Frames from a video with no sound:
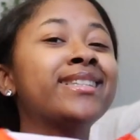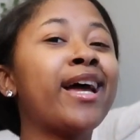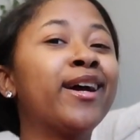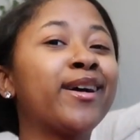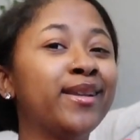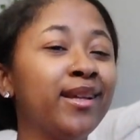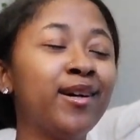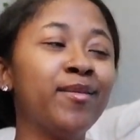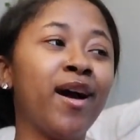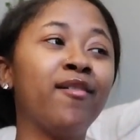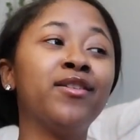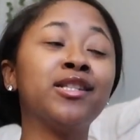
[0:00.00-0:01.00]
is like a club
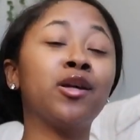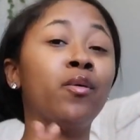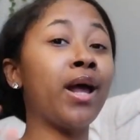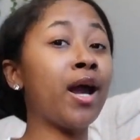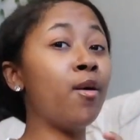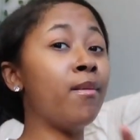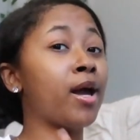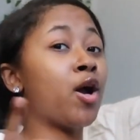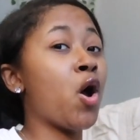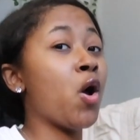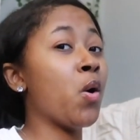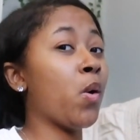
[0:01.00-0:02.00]
outfit, so when I go back
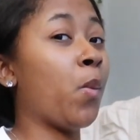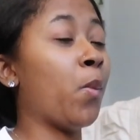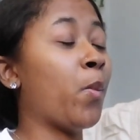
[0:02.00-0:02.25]
home,